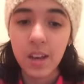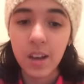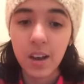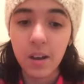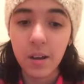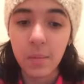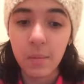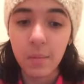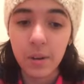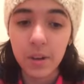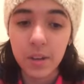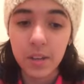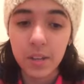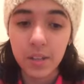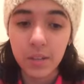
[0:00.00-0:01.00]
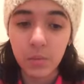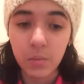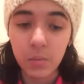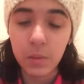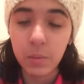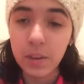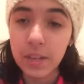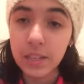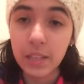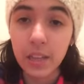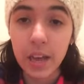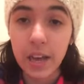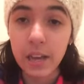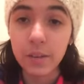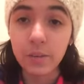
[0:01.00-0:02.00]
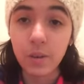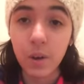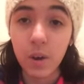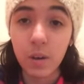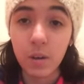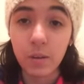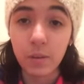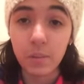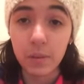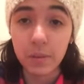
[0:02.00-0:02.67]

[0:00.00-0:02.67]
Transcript: But we went live on